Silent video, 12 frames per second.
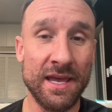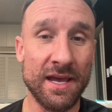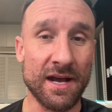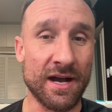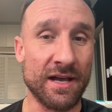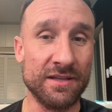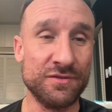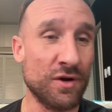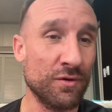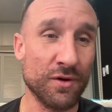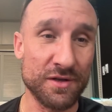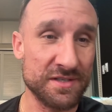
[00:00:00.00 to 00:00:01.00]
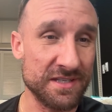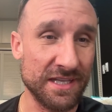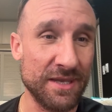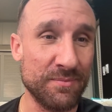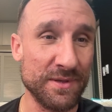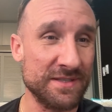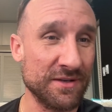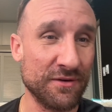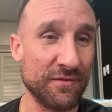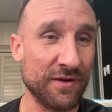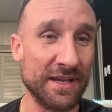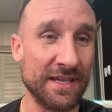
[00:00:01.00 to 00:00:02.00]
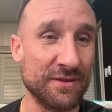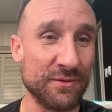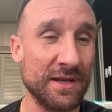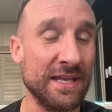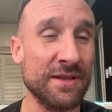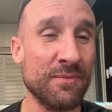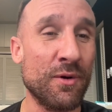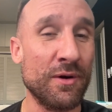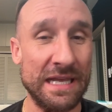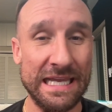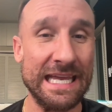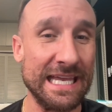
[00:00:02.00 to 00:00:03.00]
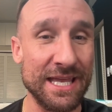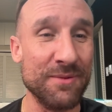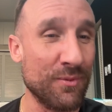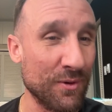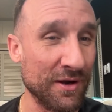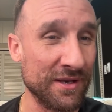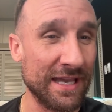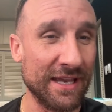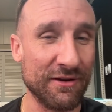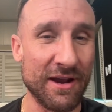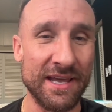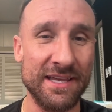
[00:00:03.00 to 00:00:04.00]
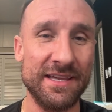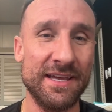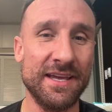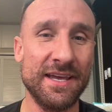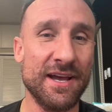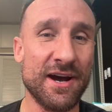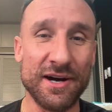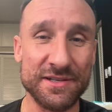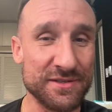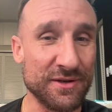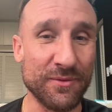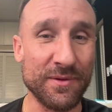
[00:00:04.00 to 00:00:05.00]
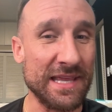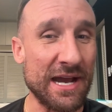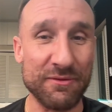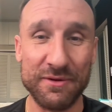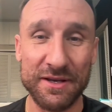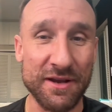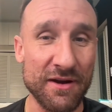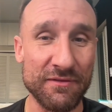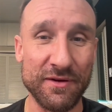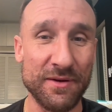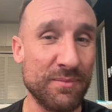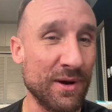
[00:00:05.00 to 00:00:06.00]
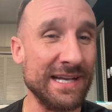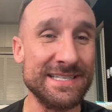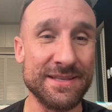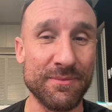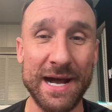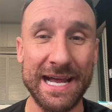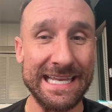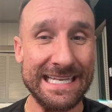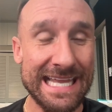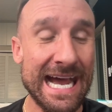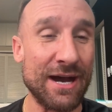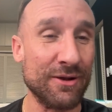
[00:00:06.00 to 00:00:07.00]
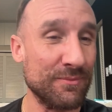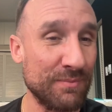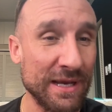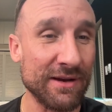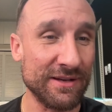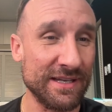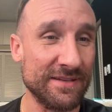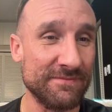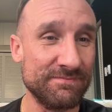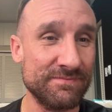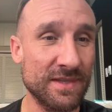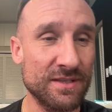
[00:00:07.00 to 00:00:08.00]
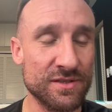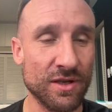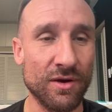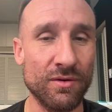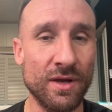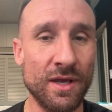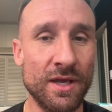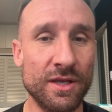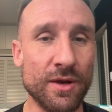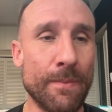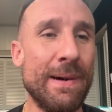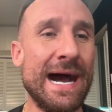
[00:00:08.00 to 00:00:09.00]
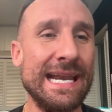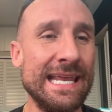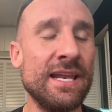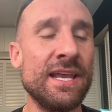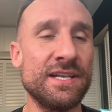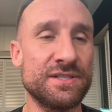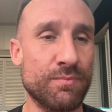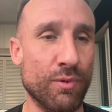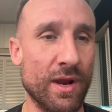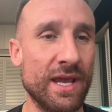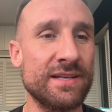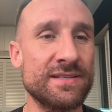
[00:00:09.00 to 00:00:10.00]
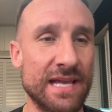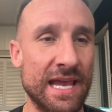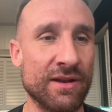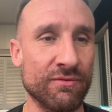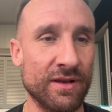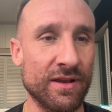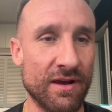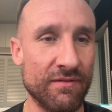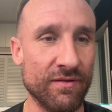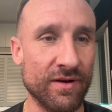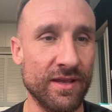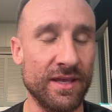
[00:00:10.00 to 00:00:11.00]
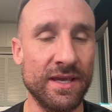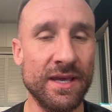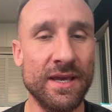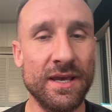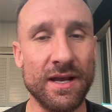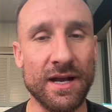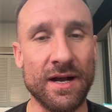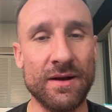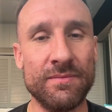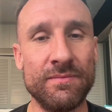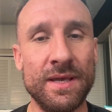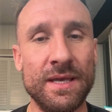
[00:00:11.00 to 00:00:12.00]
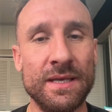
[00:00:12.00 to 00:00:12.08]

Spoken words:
don't go to sleep until friggin' 3 in the morning and keep working, right? Hustle without recovery breaks the body down, period. So your body needs breaks and recovery. Um,